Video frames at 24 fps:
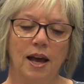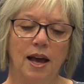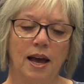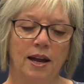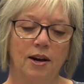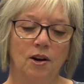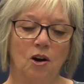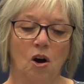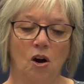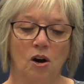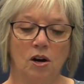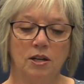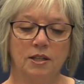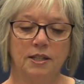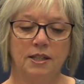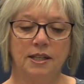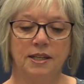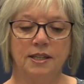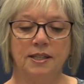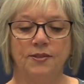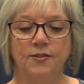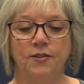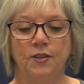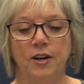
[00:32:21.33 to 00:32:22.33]
and art
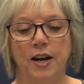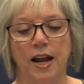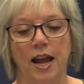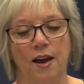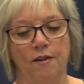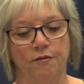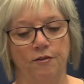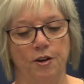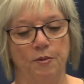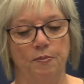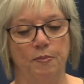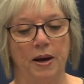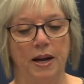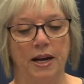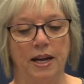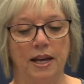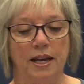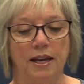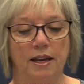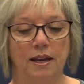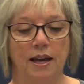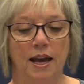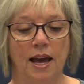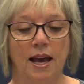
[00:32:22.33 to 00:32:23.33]
is for
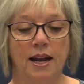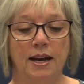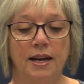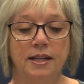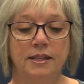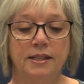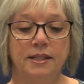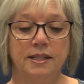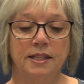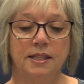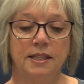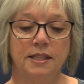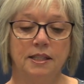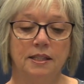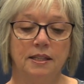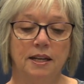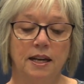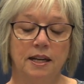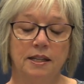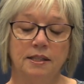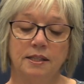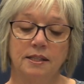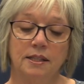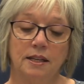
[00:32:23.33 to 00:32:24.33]
everybody, and it's,
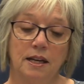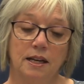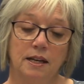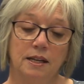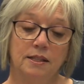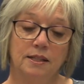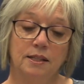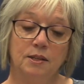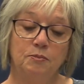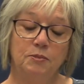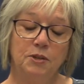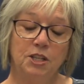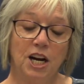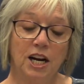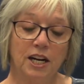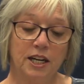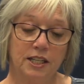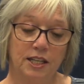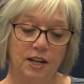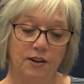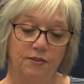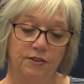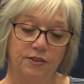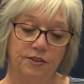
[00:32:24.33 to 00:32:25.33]
it's
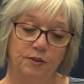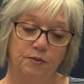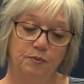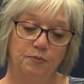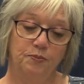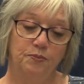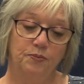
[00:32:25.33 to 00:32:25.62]
subjective.